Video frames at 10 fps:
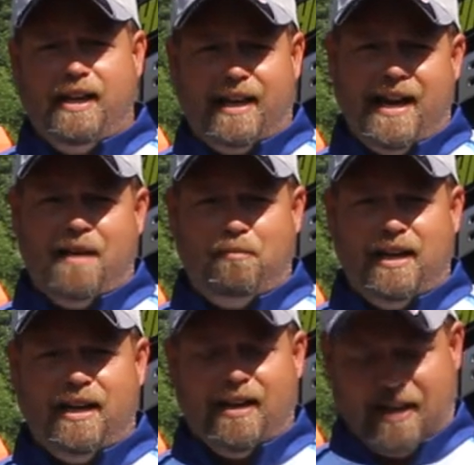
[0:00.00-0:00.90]
you can't
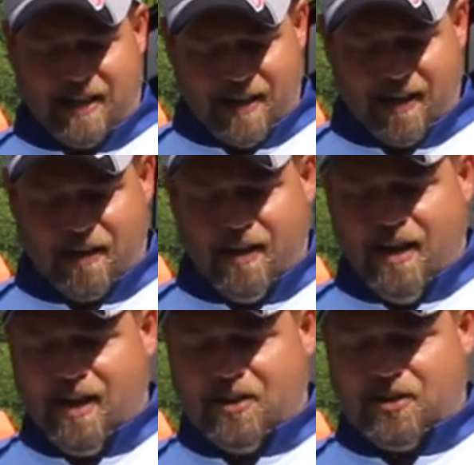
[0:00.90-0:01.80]
beat it. Again,
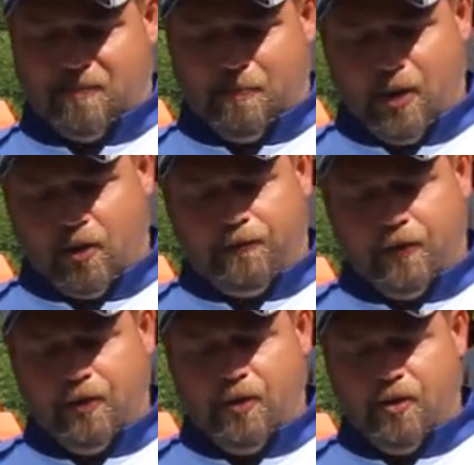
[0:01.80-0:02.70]
it's
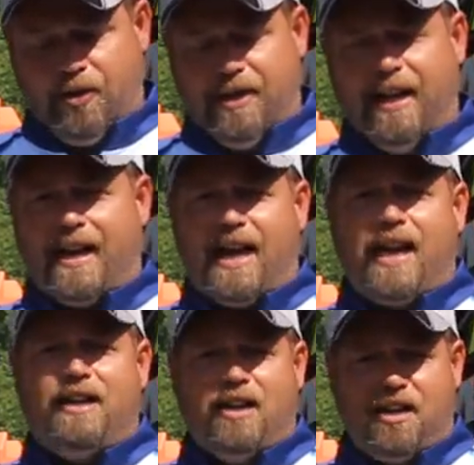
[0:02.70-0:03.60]
beautiful new
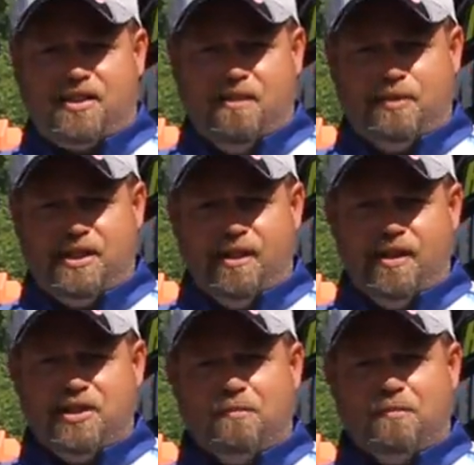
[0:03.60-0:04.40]
Deadeye Custom Series